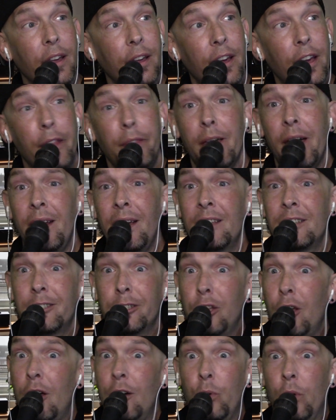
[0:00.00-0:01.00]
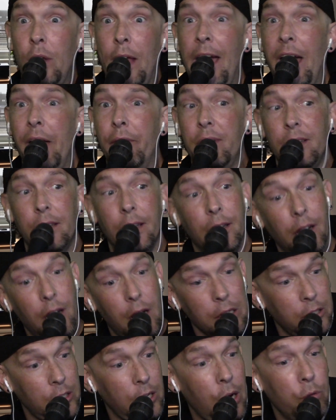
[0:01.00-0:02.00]
And then, as luck would have it,
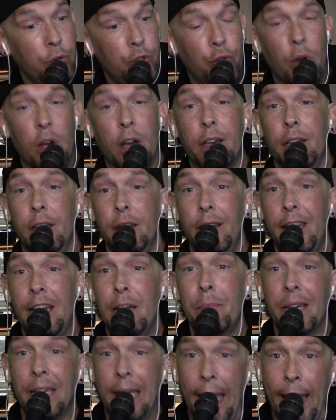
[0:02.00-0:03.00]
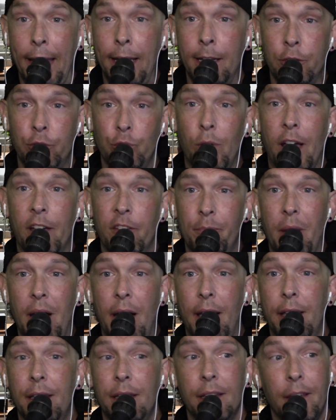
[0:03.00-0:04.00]
a tow truck and a mechanic drive
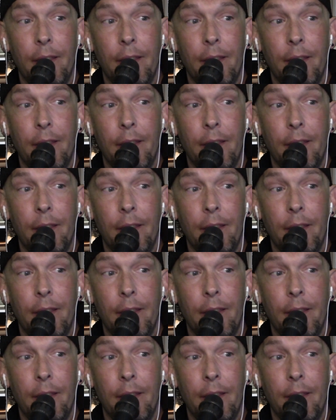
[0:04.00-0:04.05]
by.